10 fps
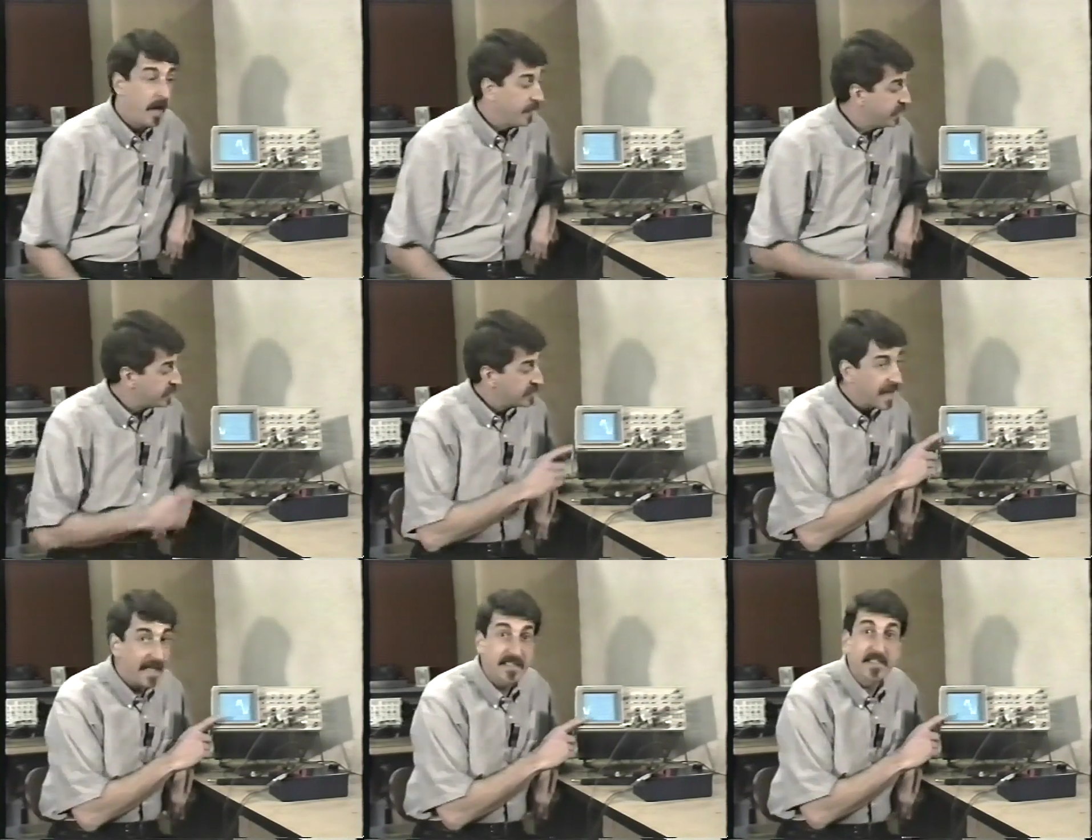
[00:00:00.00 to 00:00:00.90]
This is
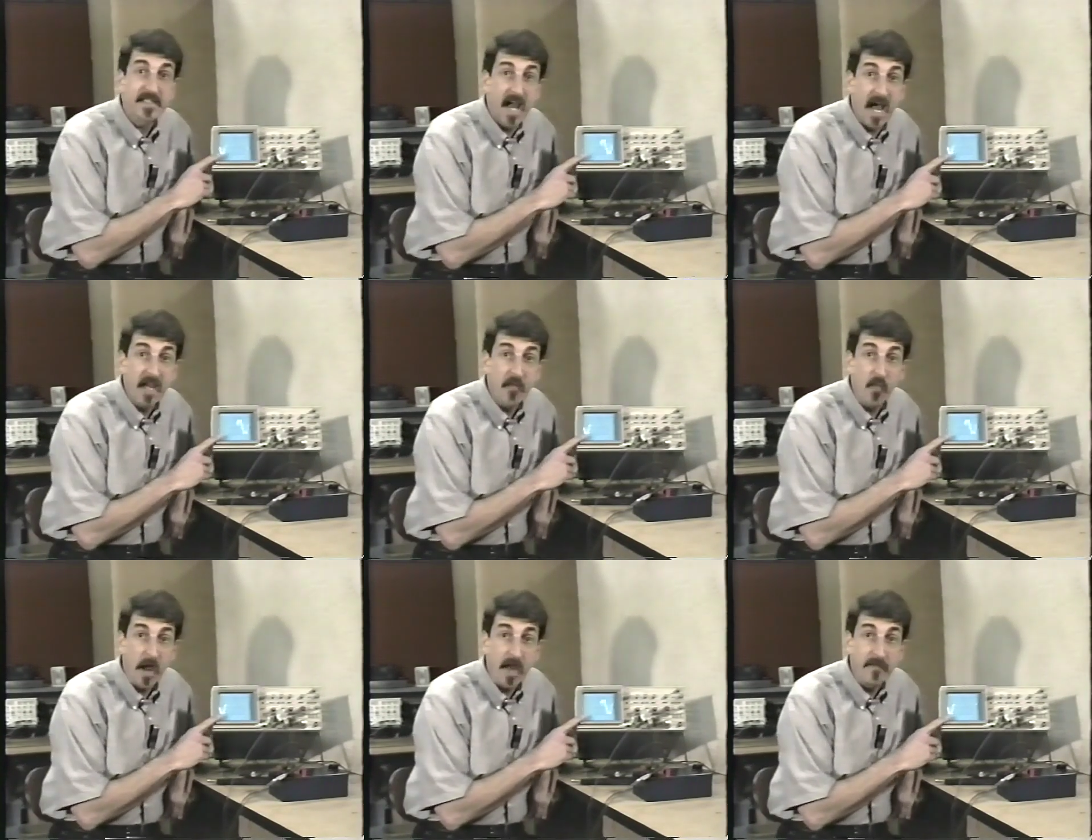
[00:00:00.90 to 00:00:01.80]
that sine
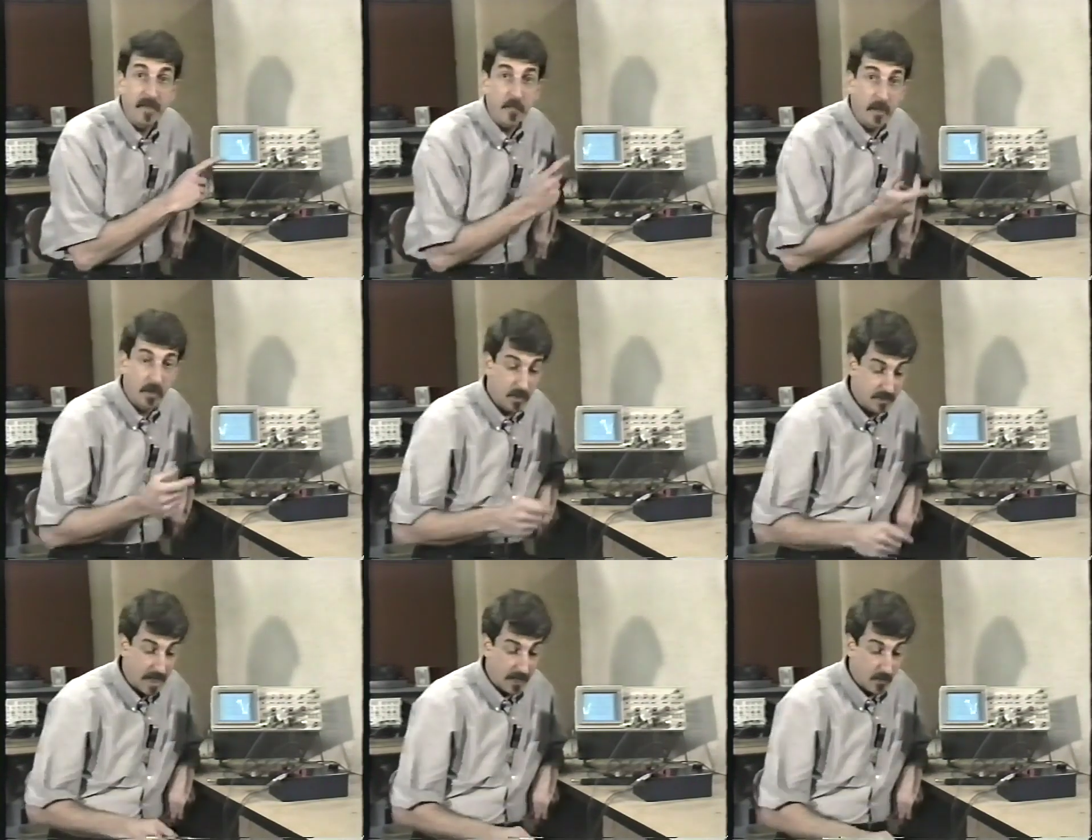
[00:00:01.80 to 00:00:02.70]
wave that we
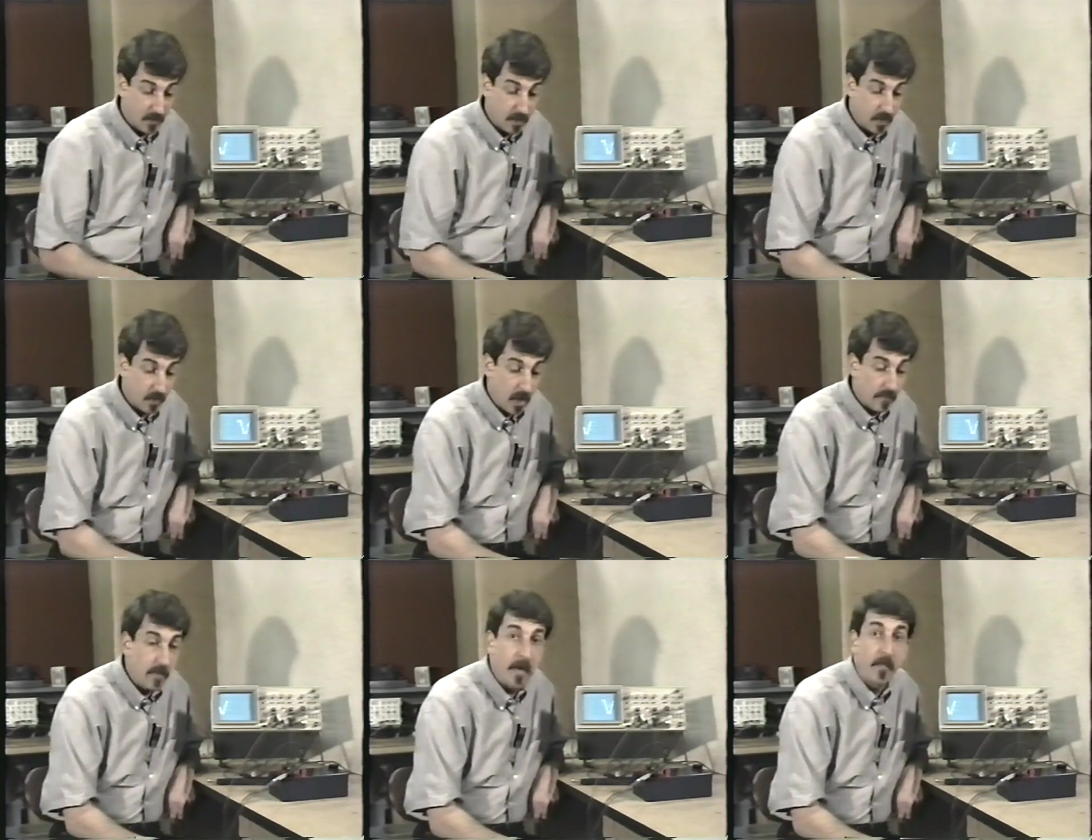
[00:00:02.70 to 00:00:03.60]
looked at earlier.
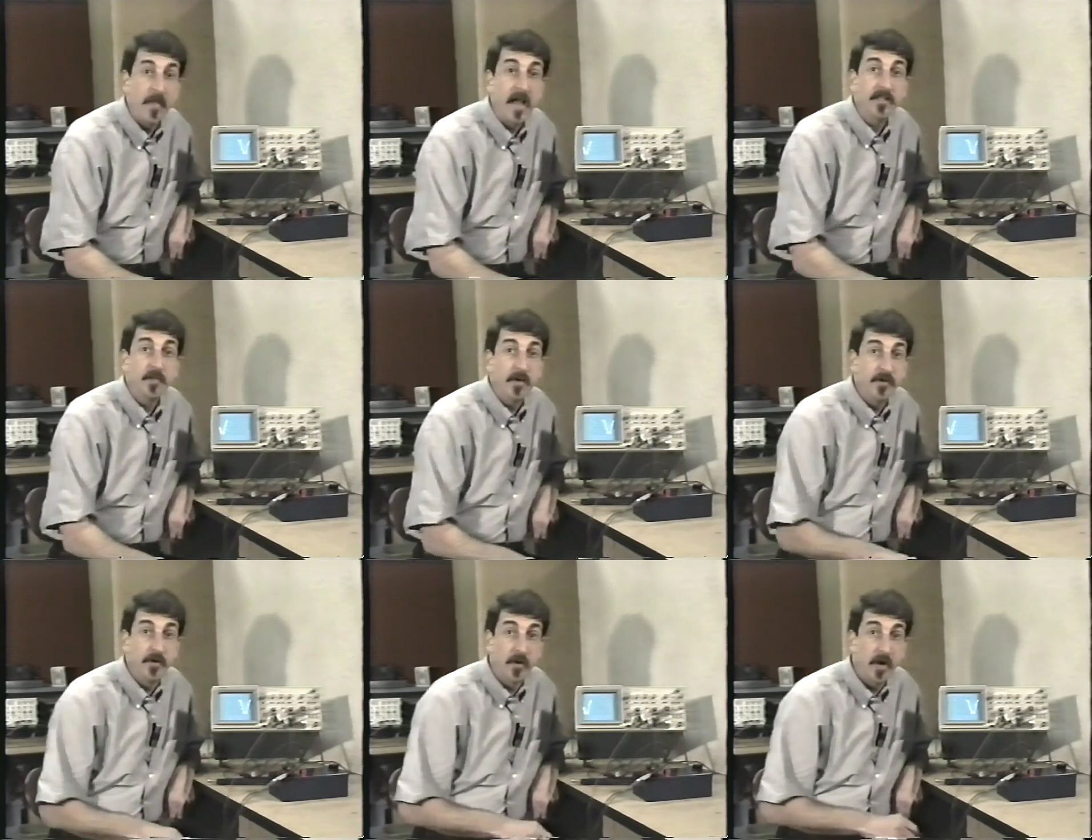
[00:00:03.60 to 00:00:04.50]
Remember, that's what
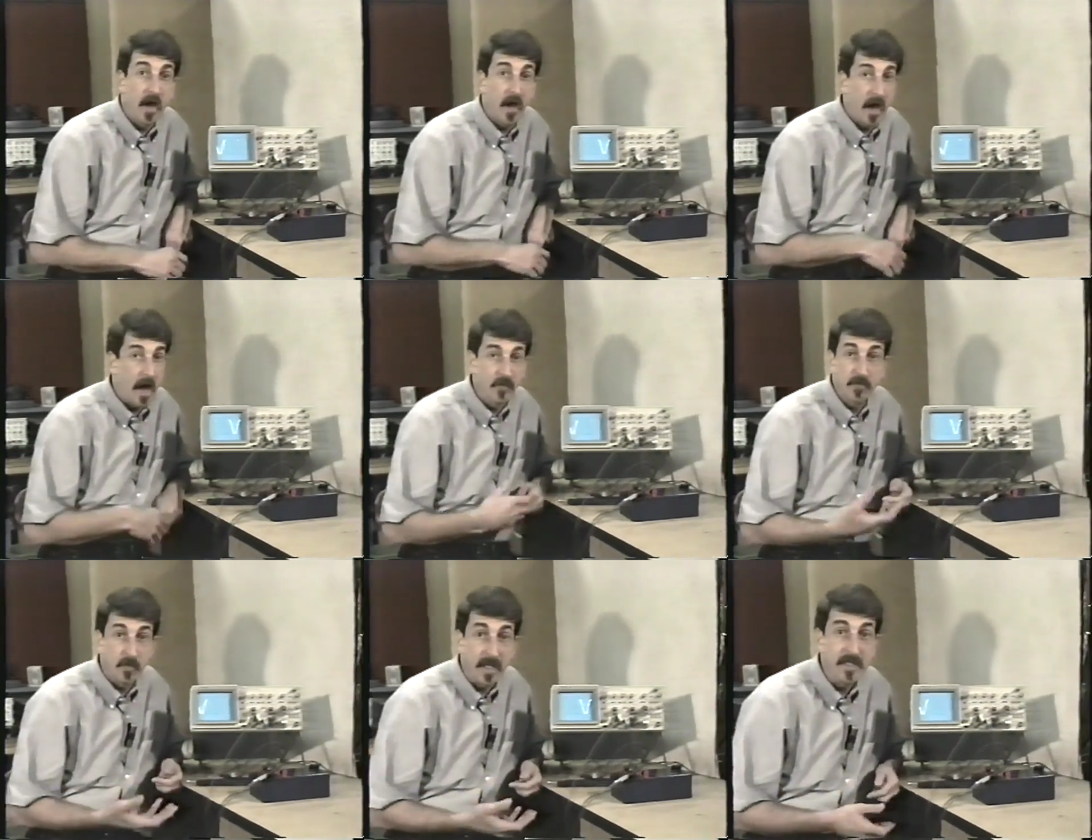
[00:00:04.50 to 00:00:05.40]
your
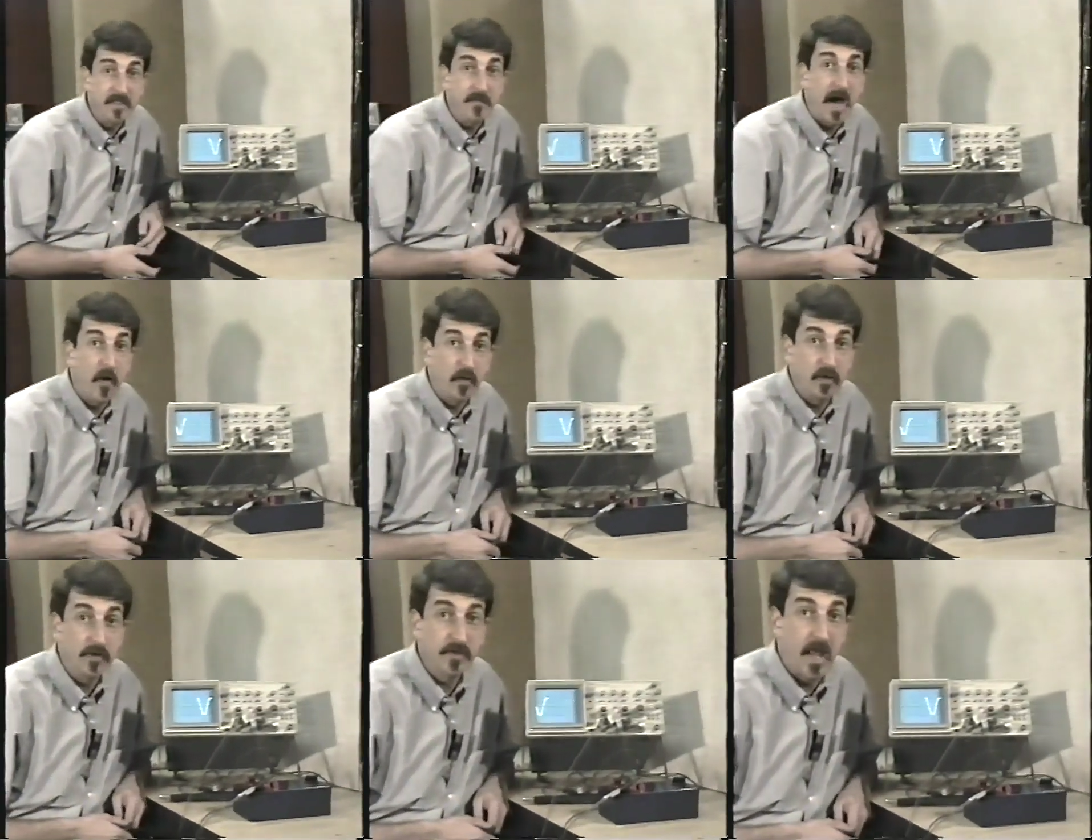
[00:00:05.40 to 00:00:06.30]
household AC power
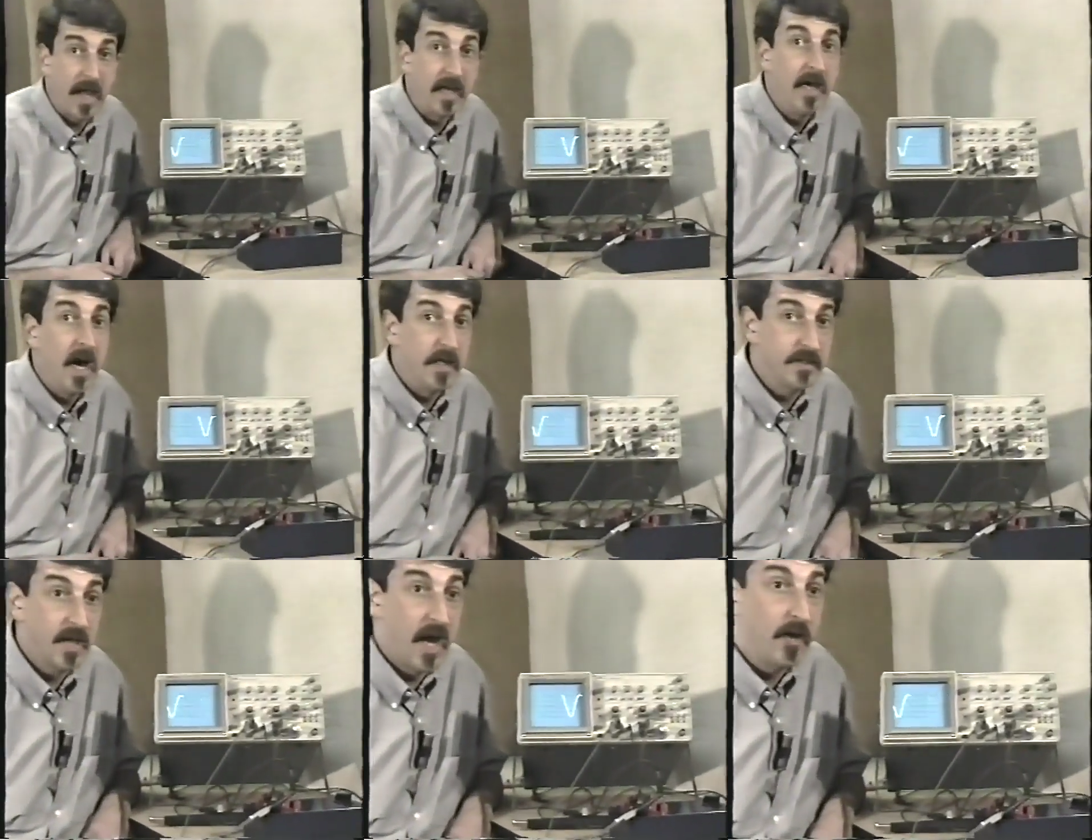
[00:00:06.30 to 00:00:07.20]
looks like, a
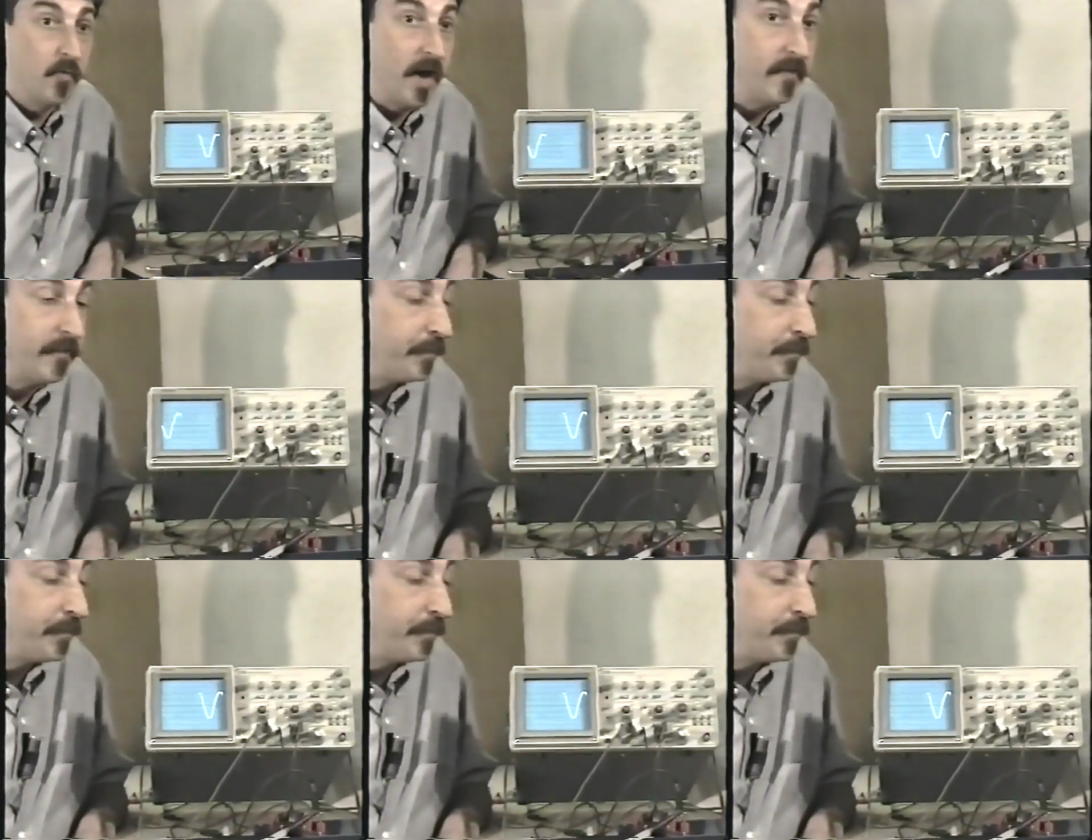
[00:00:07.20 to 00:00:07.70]
sine wave.